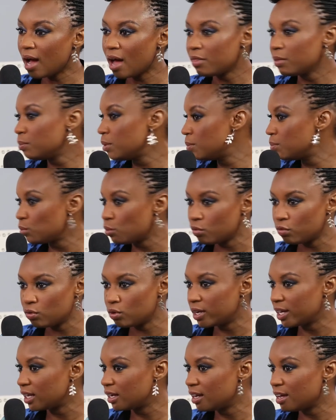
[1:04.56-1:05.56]
other people were
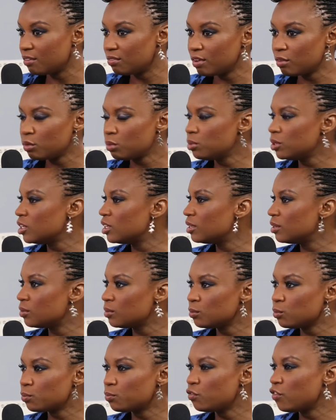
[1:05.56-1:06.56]
falling in love. Everybody
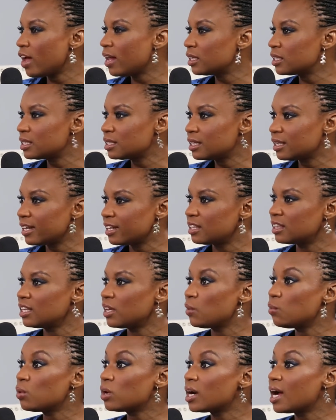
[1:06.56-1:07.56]
felt like
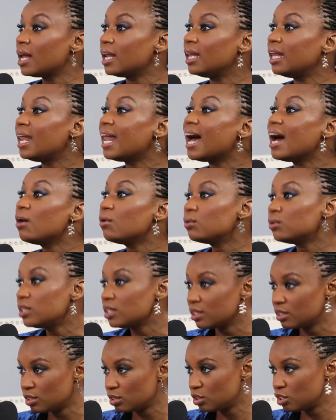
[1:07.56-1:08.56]
they were
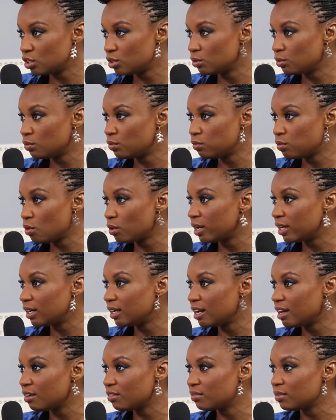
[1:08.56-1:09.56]
allowed to fall
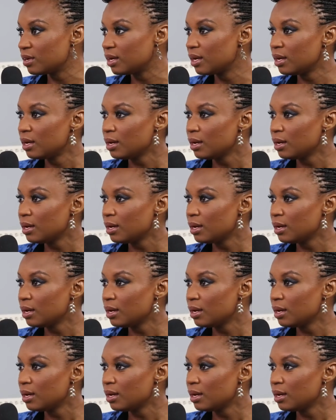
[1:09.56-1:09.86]
in love.